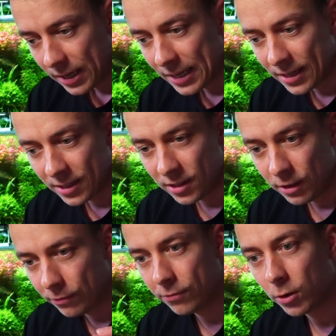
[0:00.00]
And
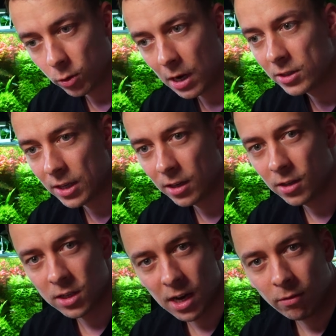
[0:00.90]
the float glass tank
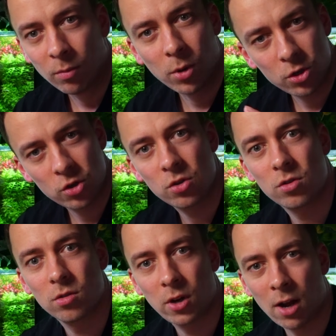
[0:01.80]
does have a
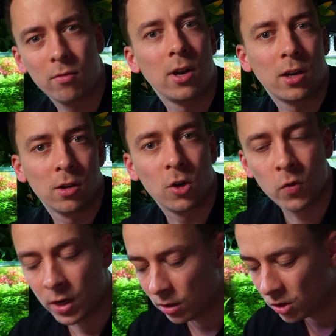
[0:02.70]
much kind of like a
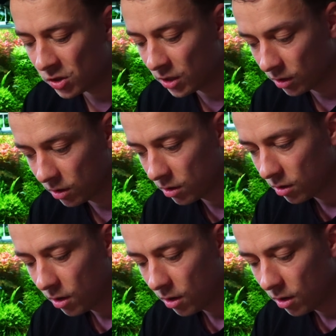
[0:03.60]
greener tint.